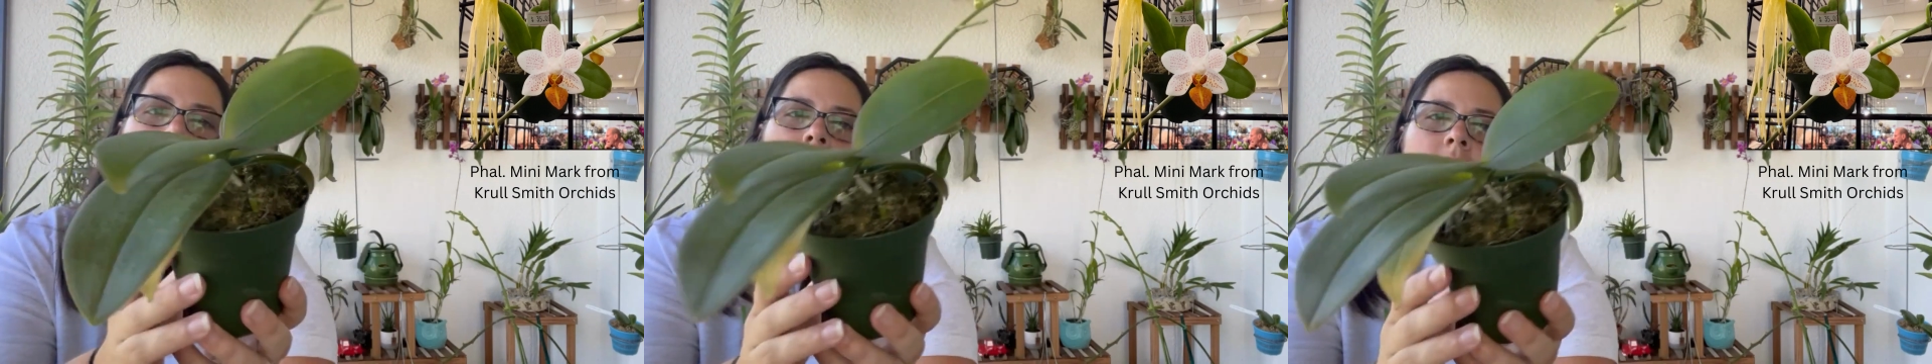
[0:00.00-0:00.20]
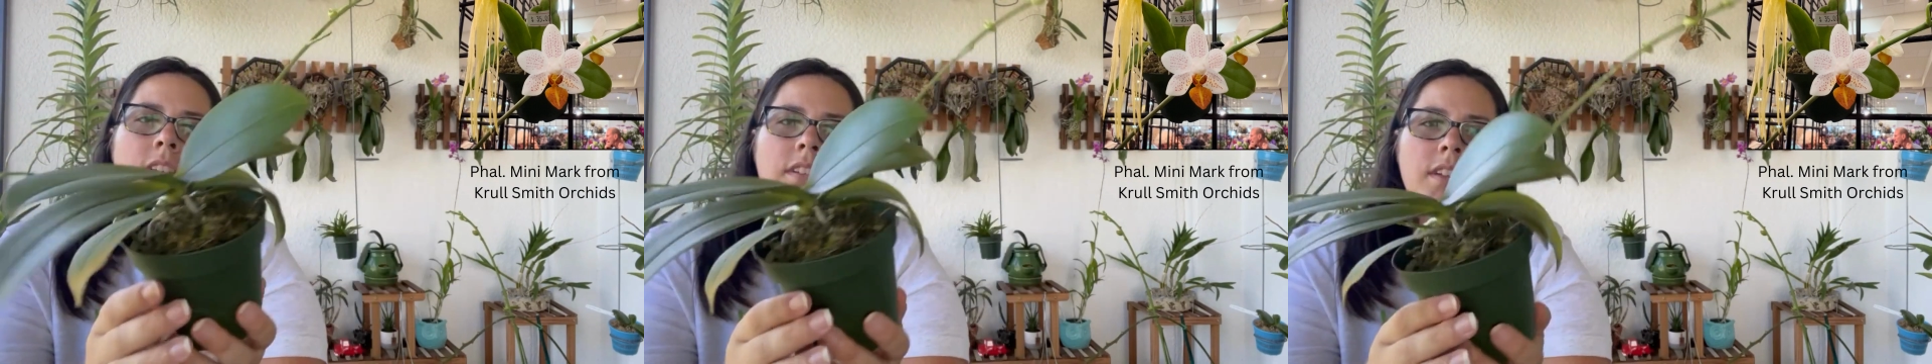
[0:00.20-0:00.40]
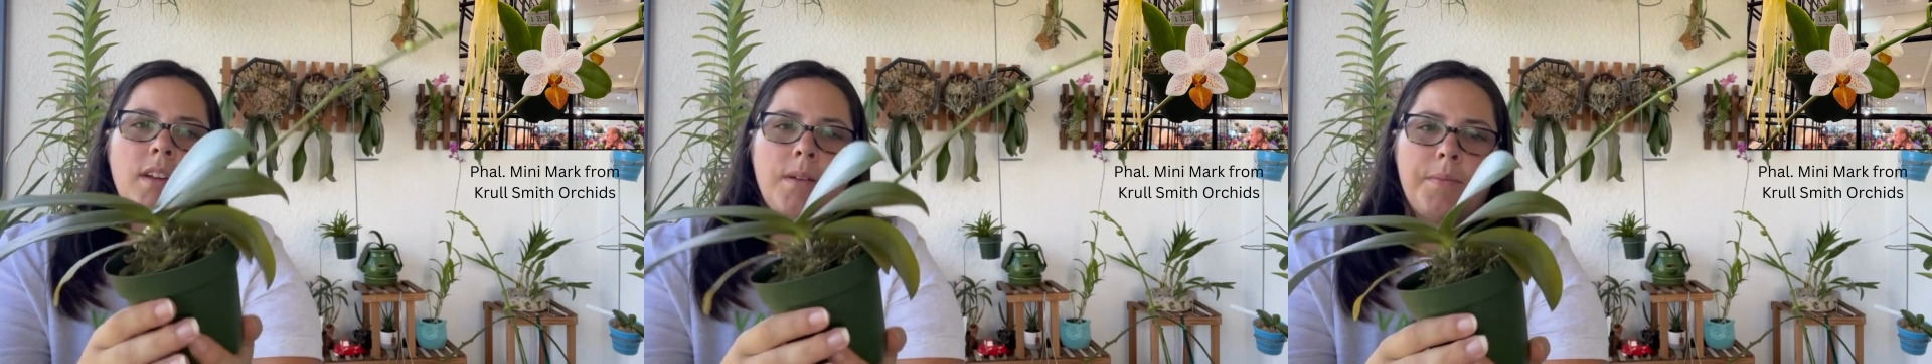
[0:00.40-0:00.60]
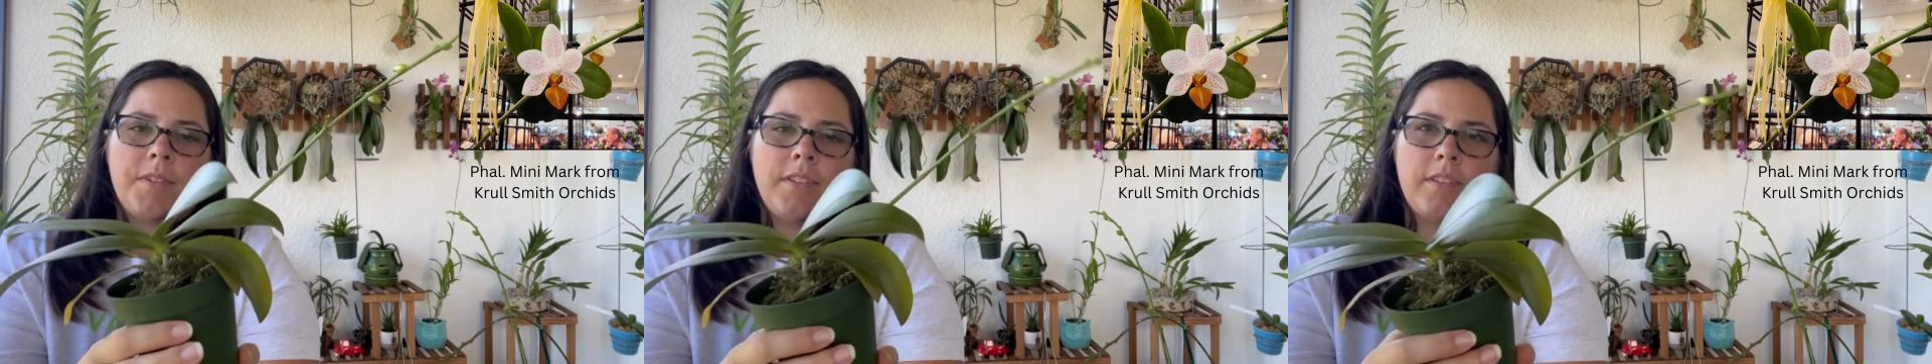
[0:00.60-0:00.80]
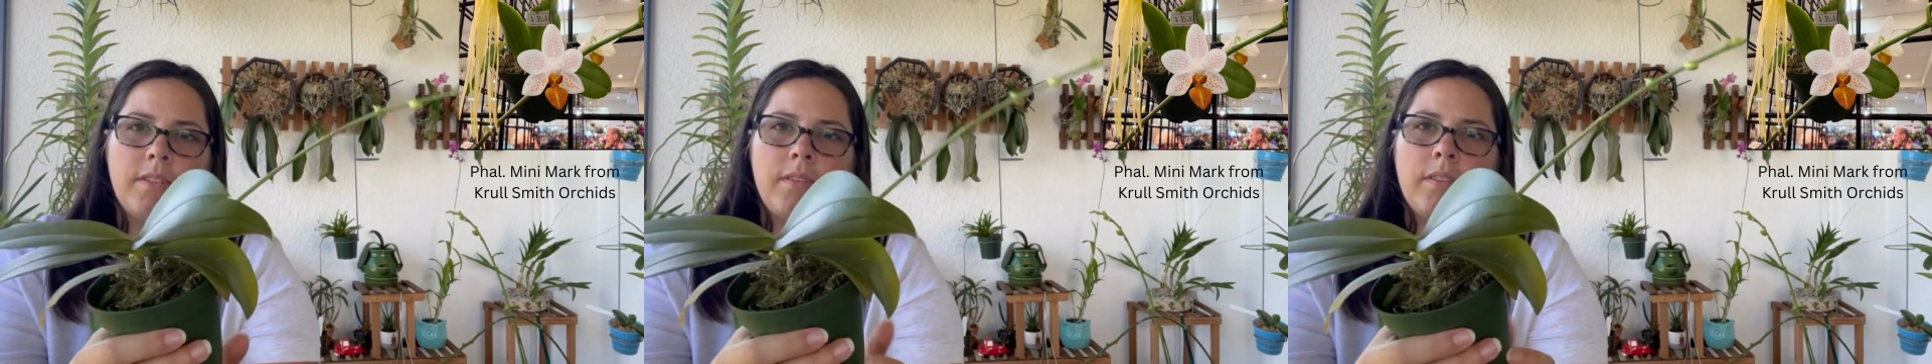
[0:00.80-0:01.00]

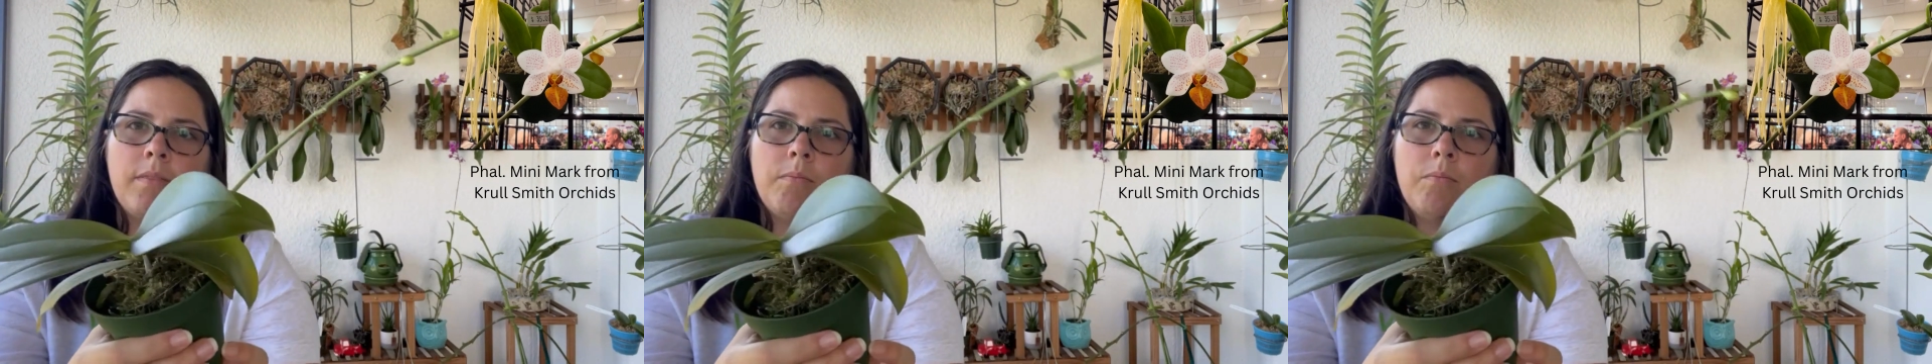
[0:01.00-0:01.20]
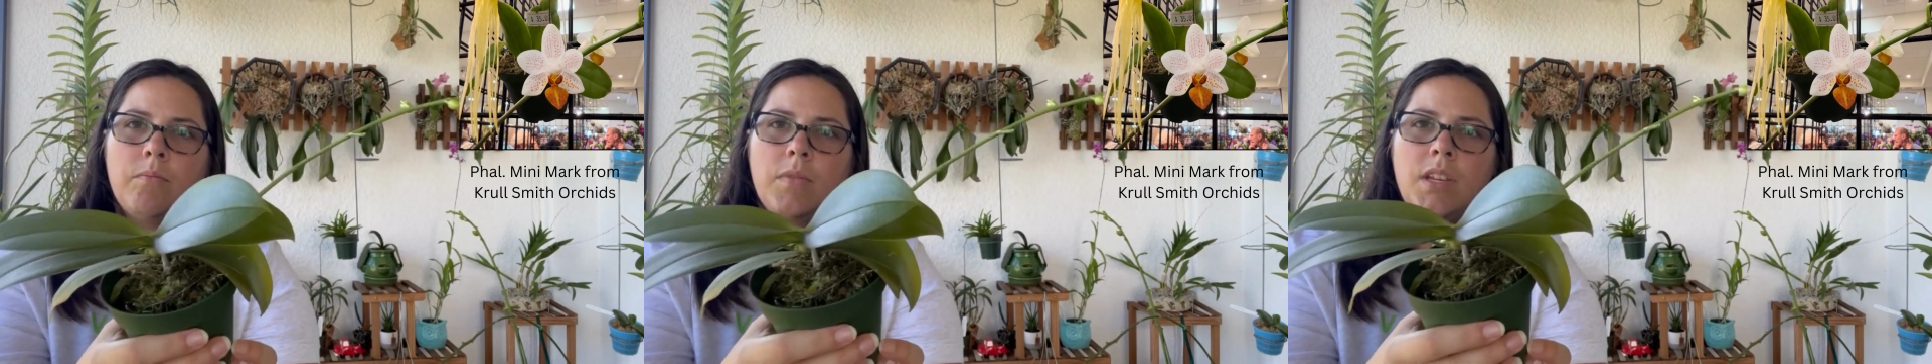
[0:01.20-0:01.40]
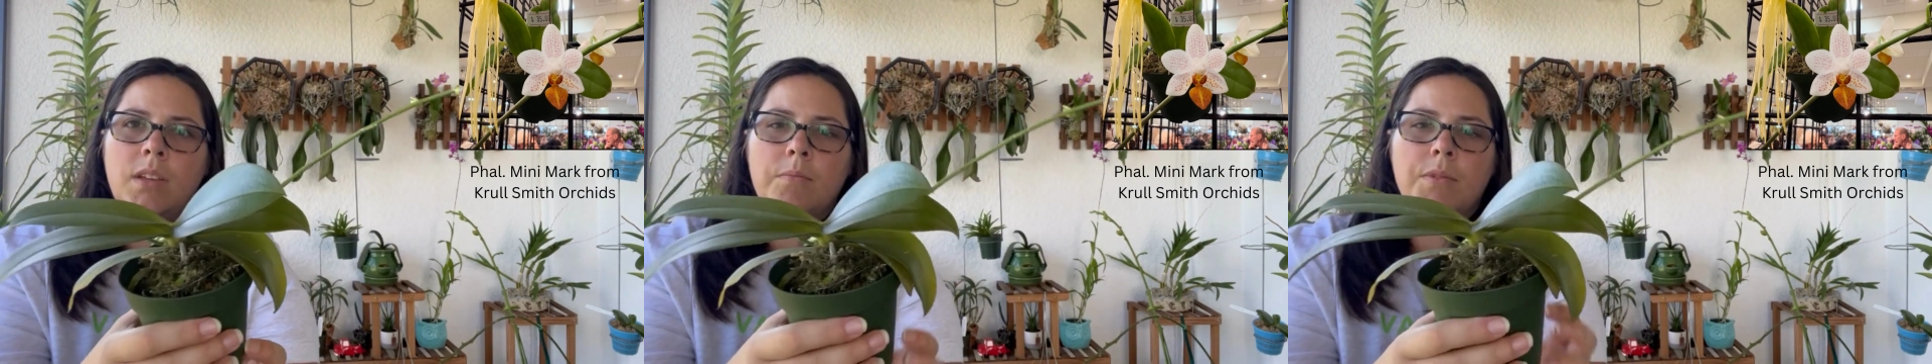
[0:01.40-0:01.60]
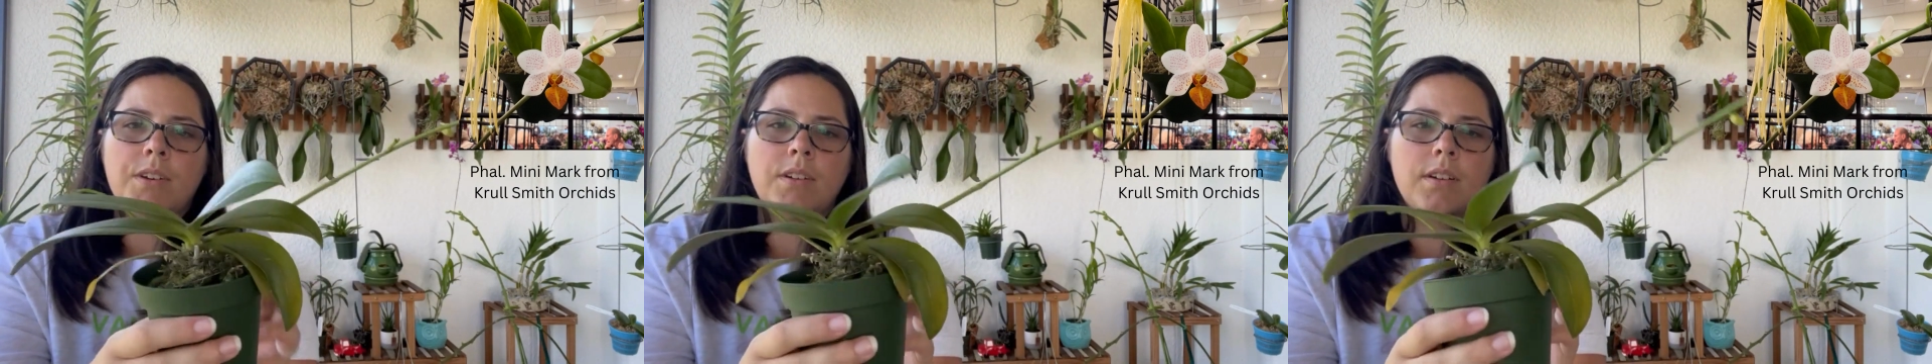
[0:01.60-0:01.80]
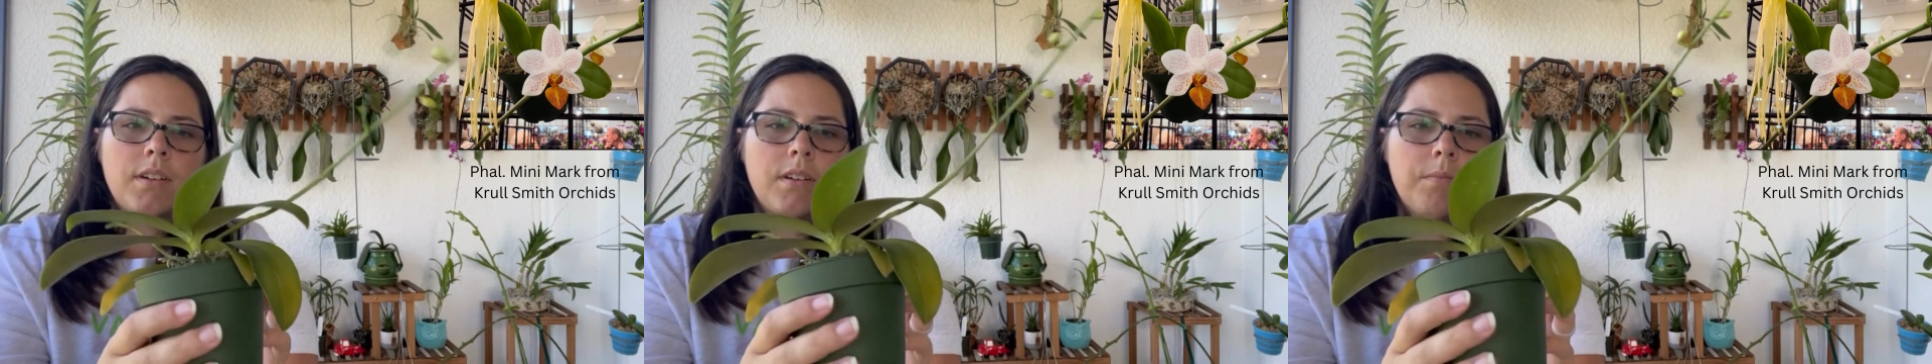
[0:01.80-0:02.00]
Phalaenopsis mini
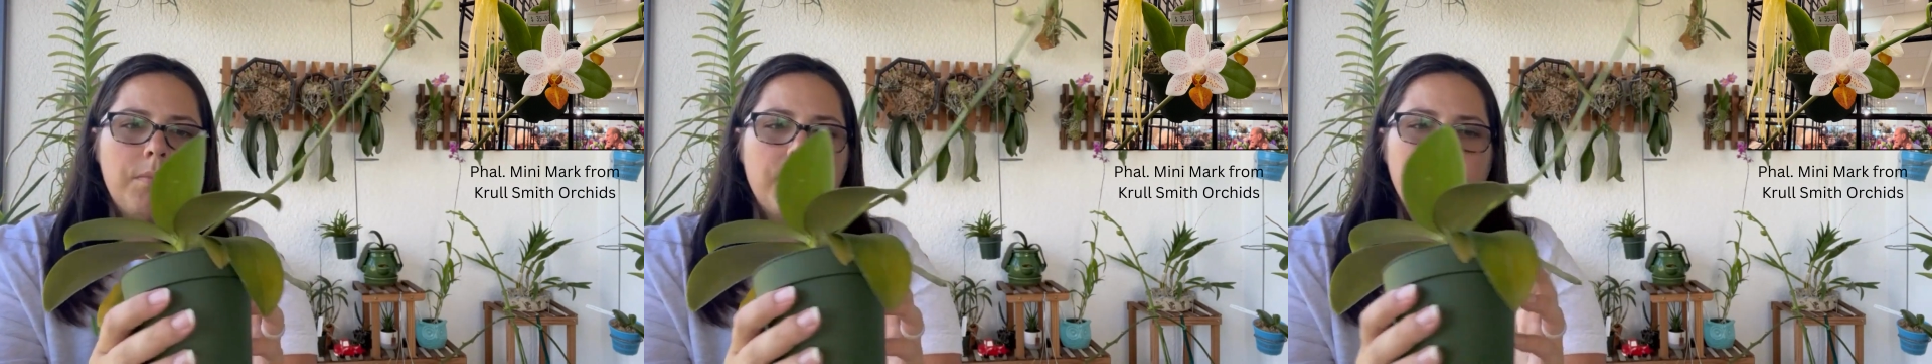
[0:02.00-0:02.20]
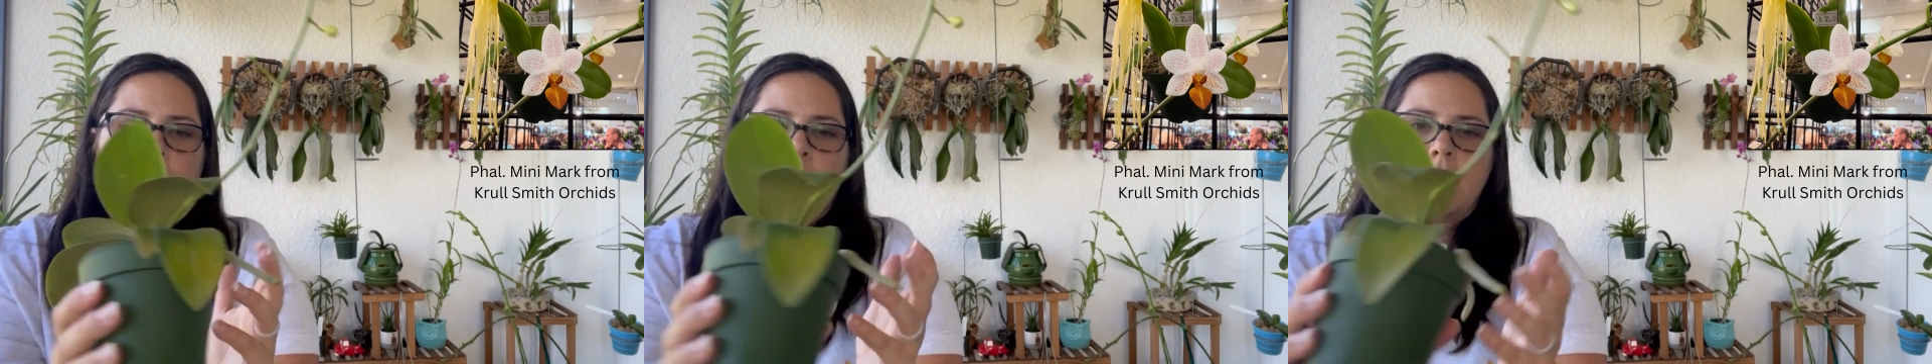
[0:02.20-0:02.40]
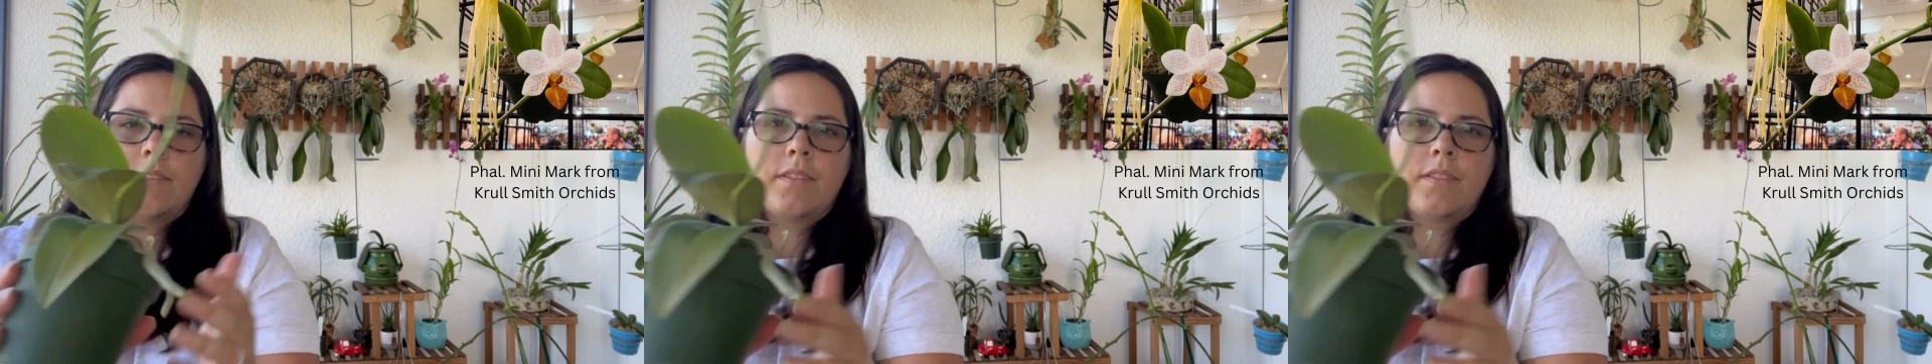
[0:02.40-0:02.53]
mark, but